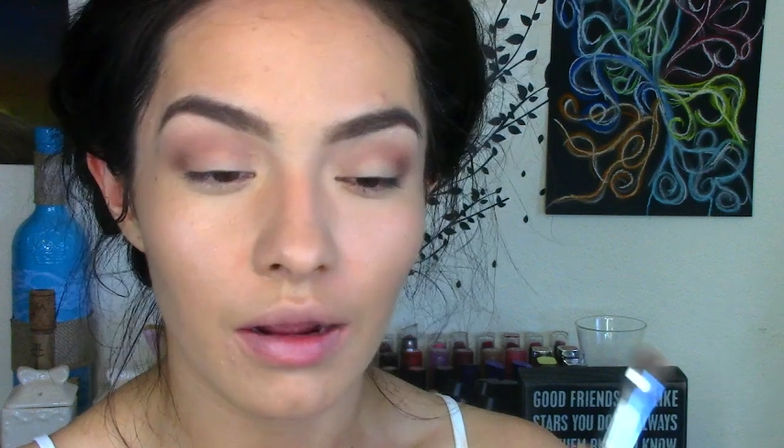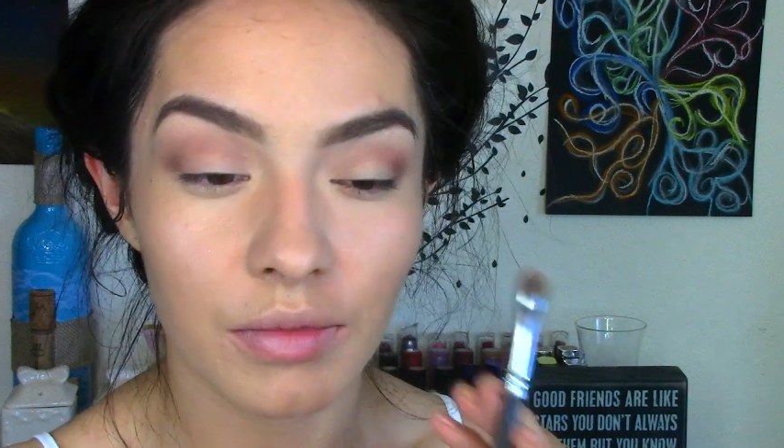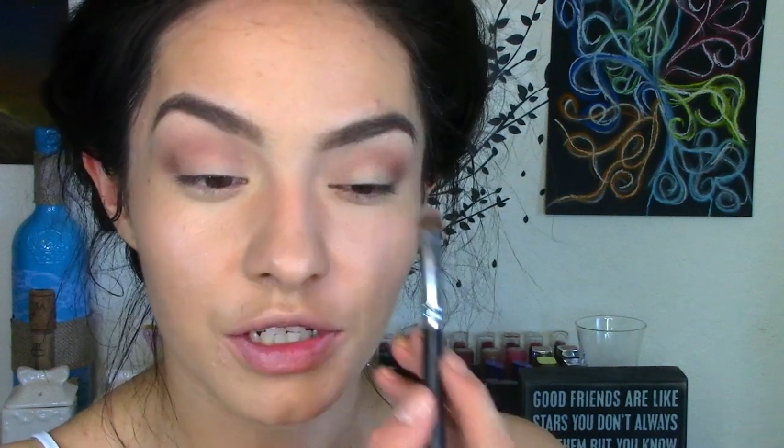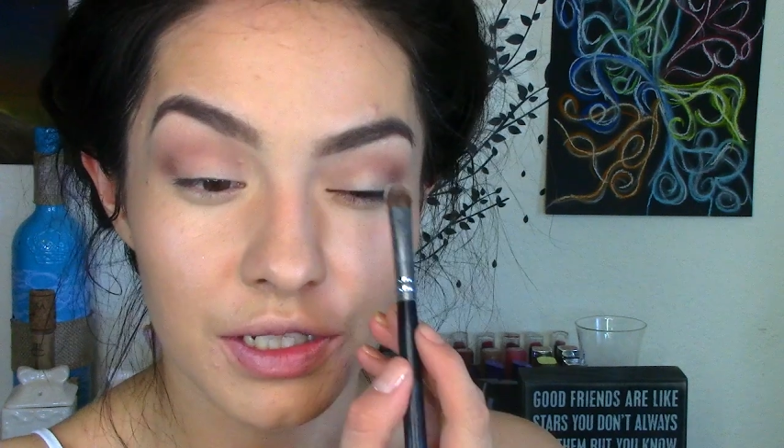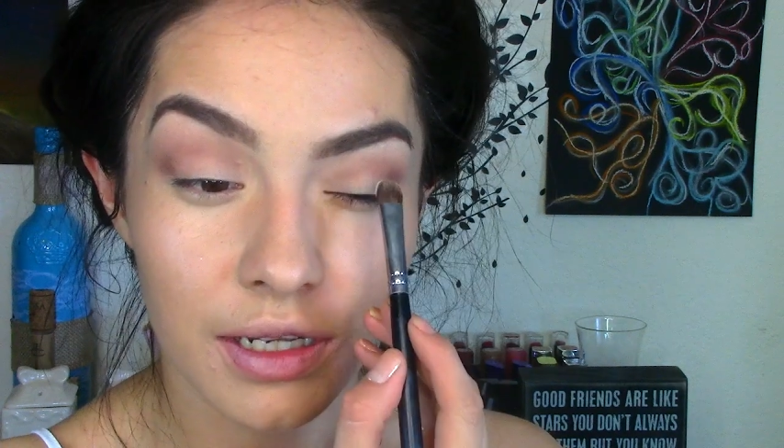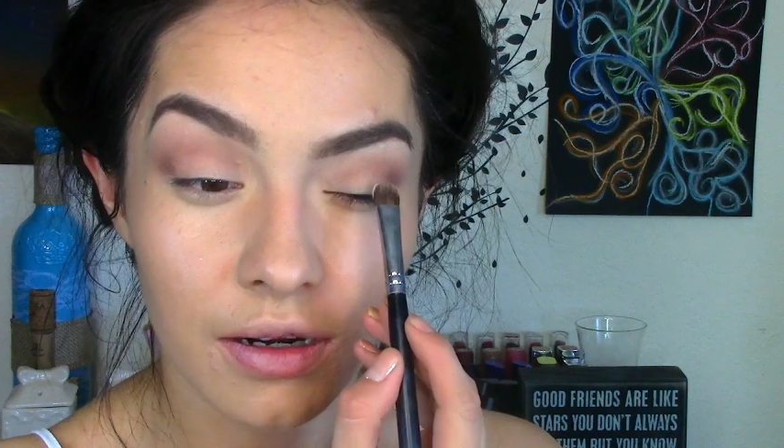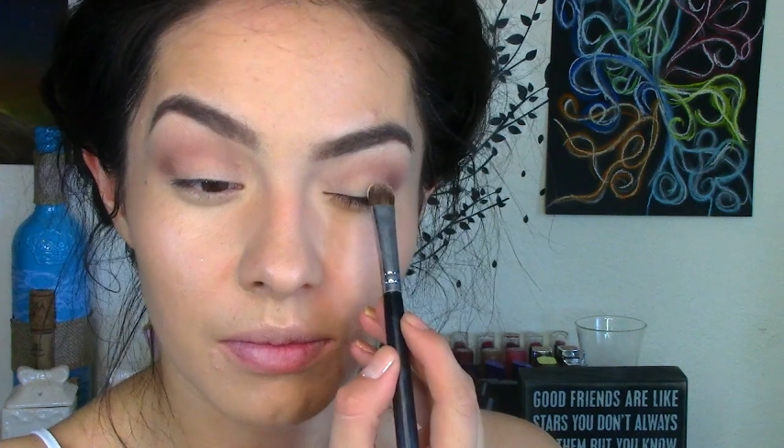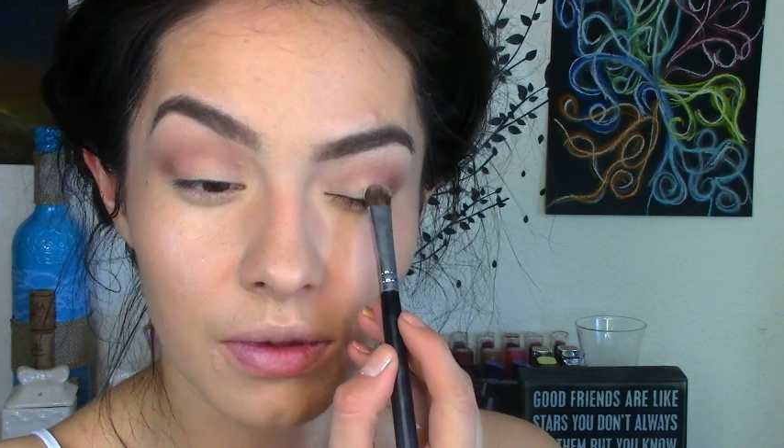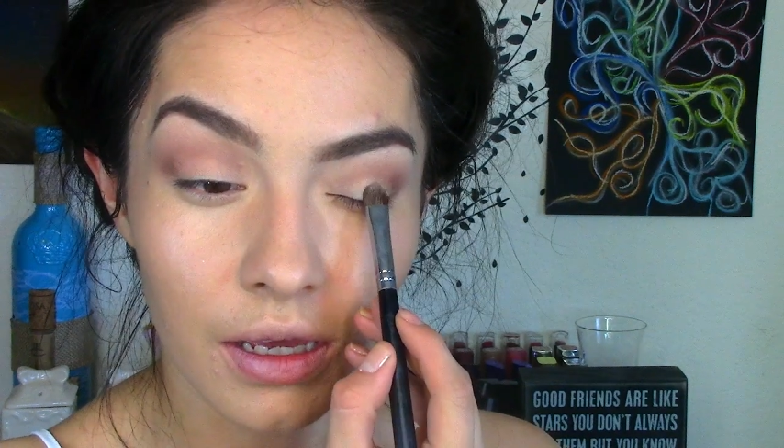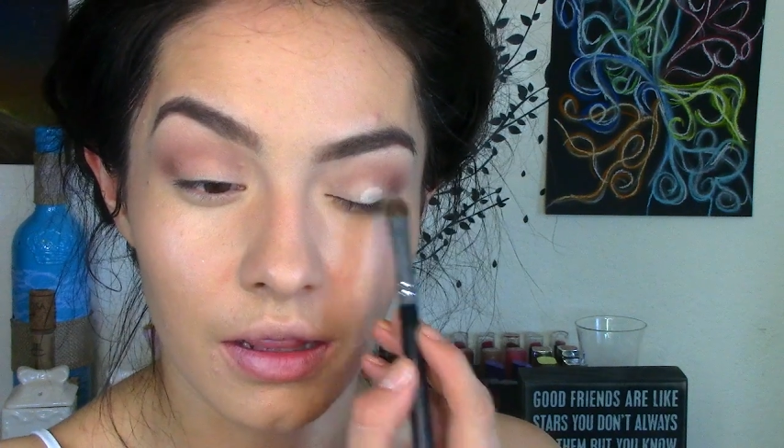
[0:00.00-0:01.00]
I'm just going to
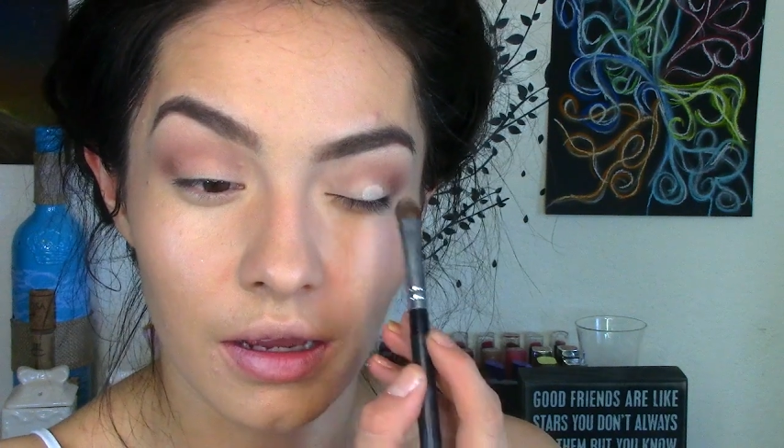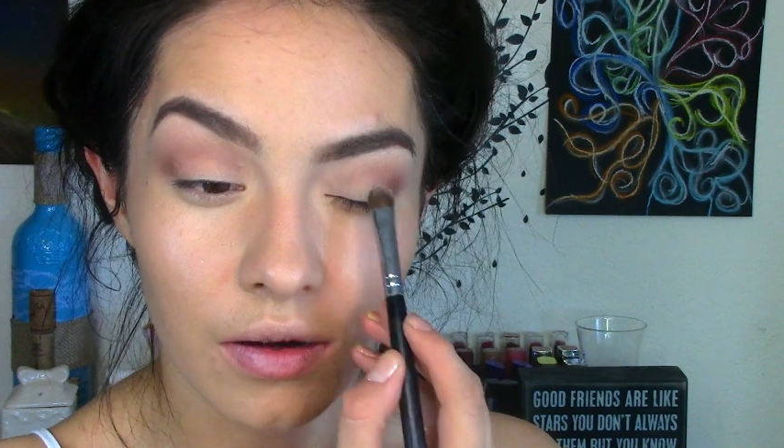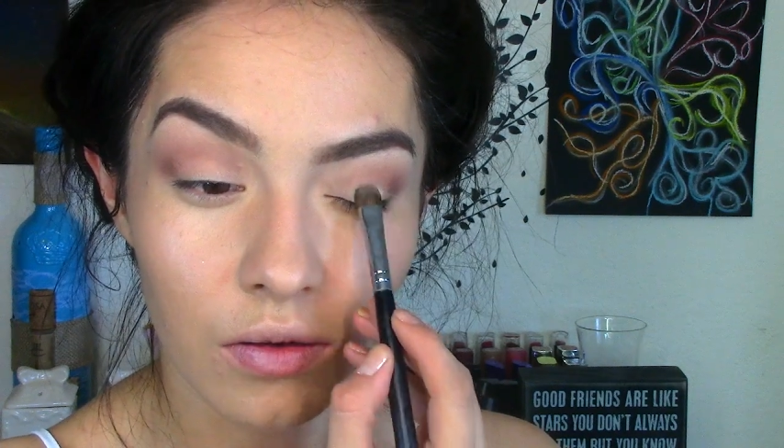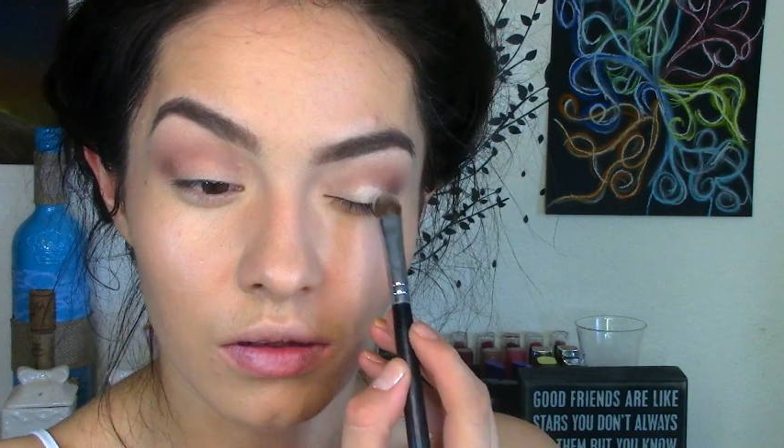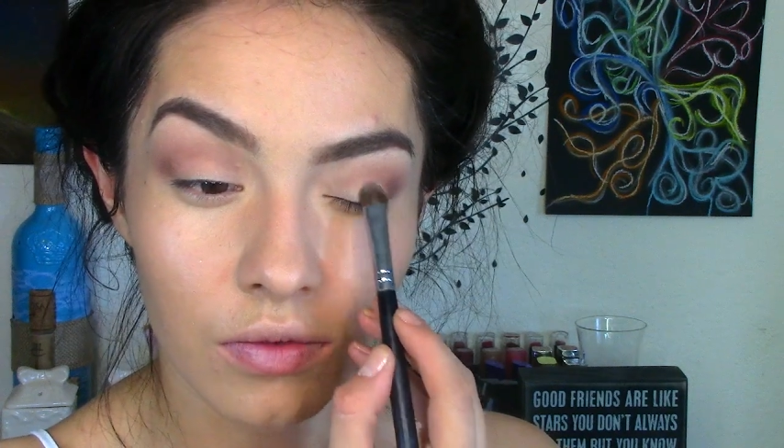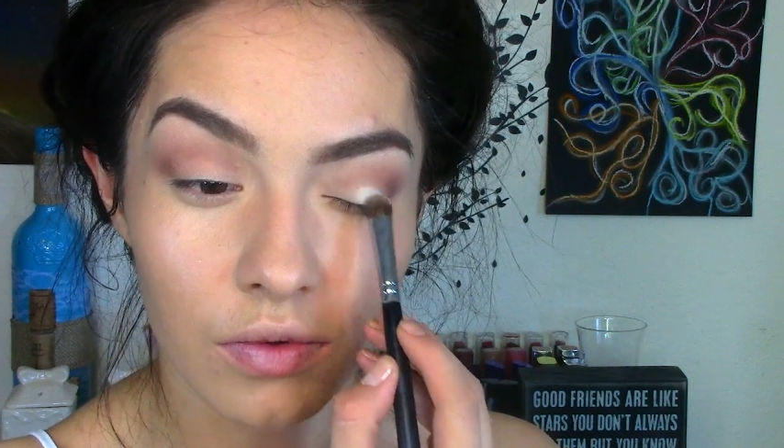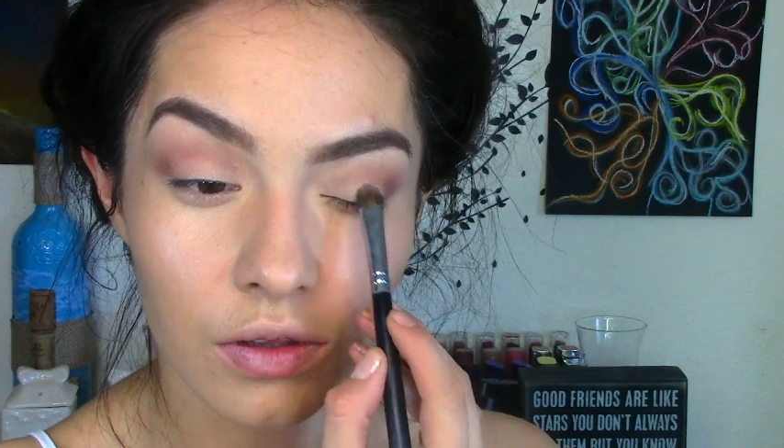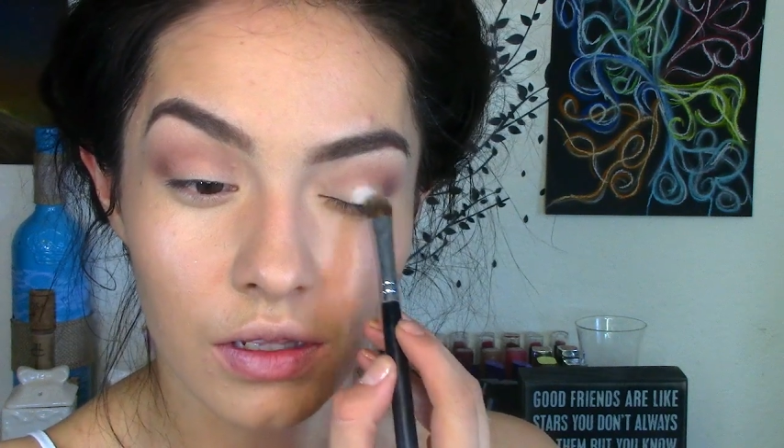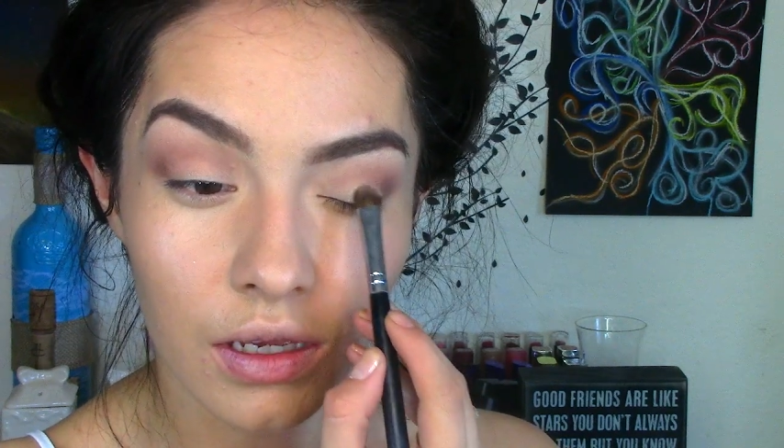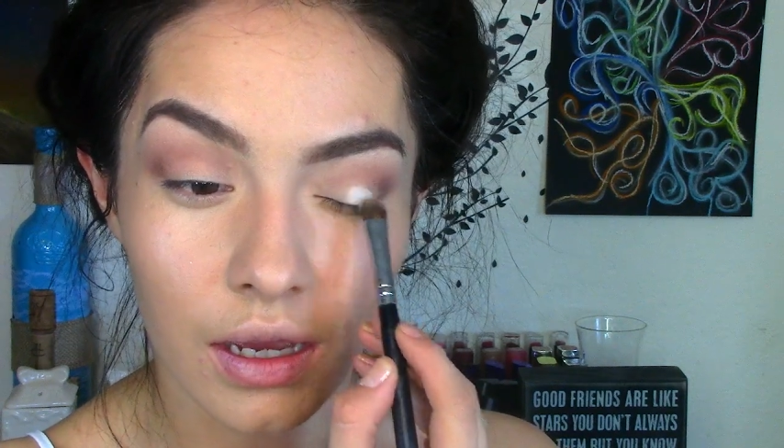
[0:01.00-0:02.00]
apply that all over
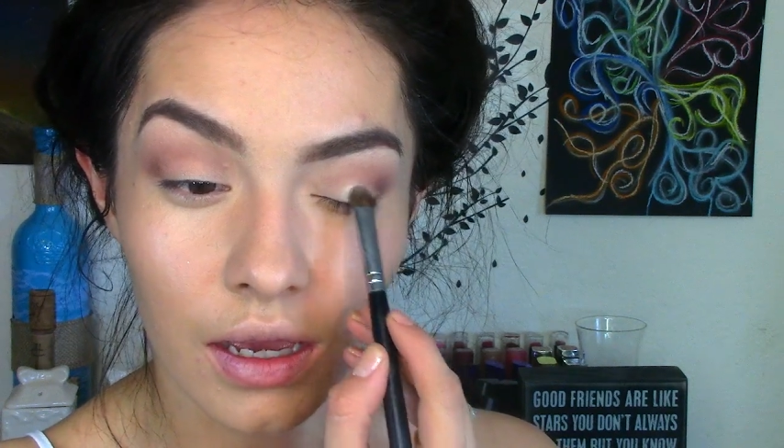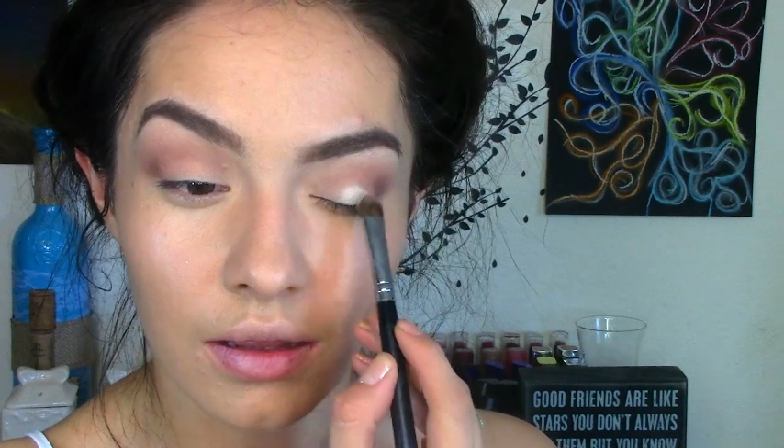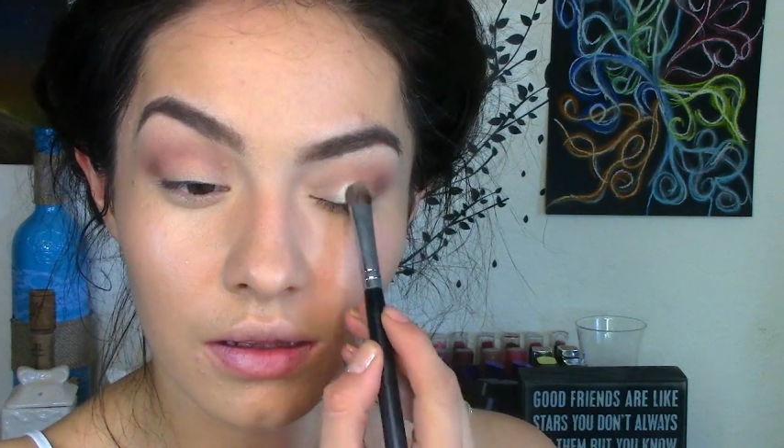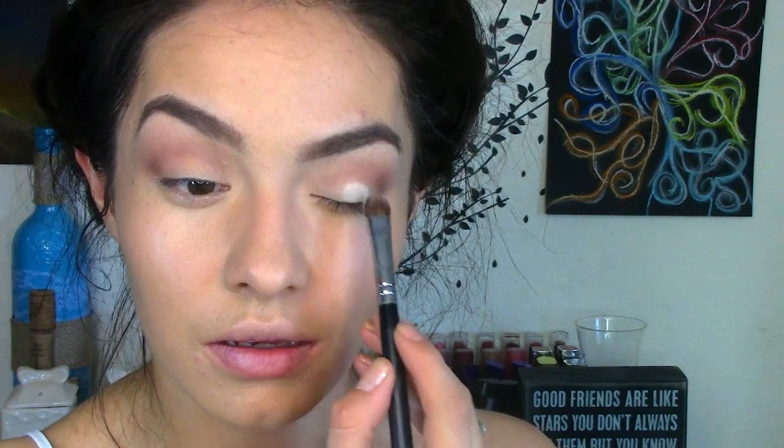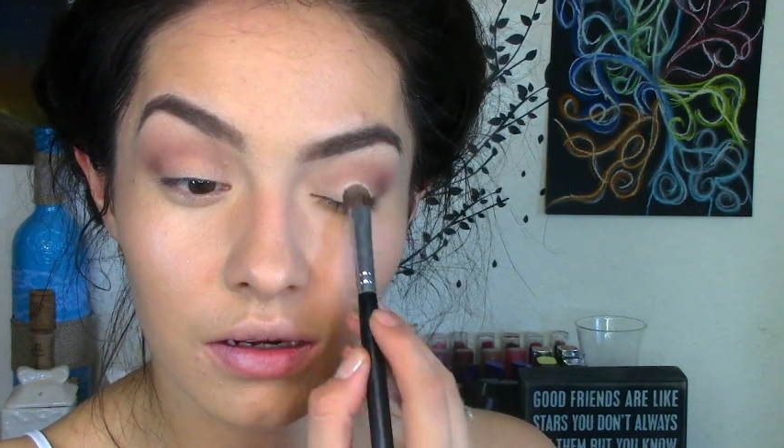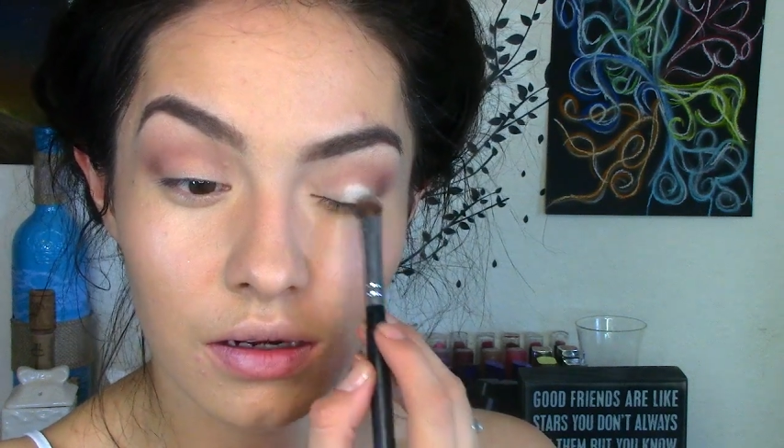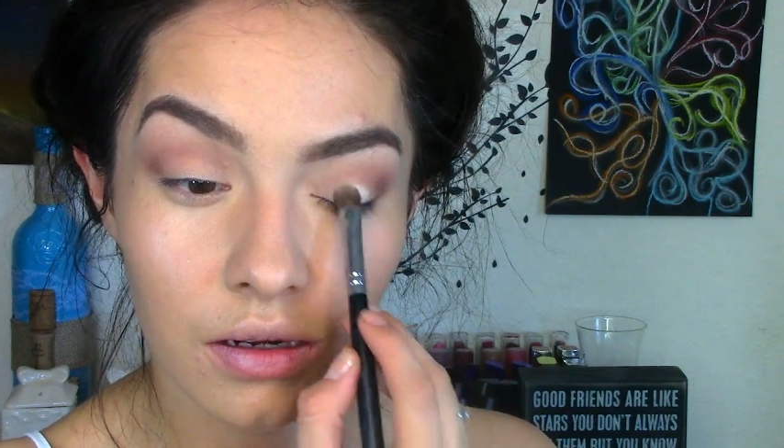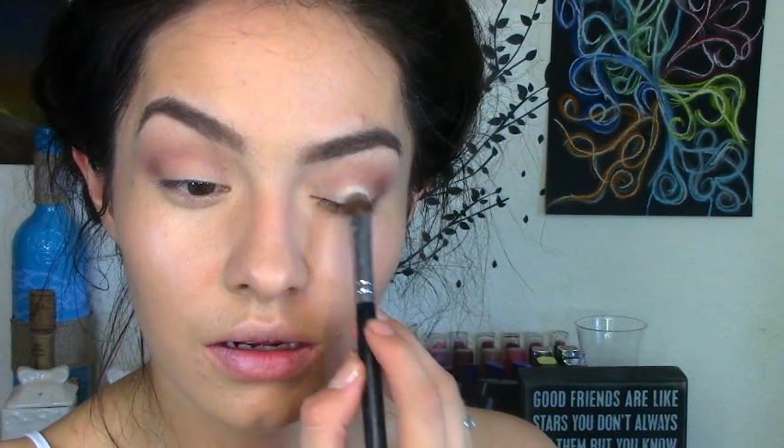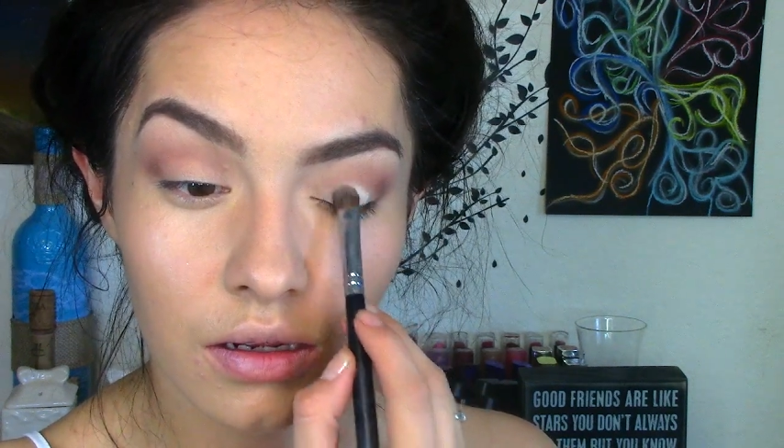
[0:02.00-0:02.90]
the eyelid.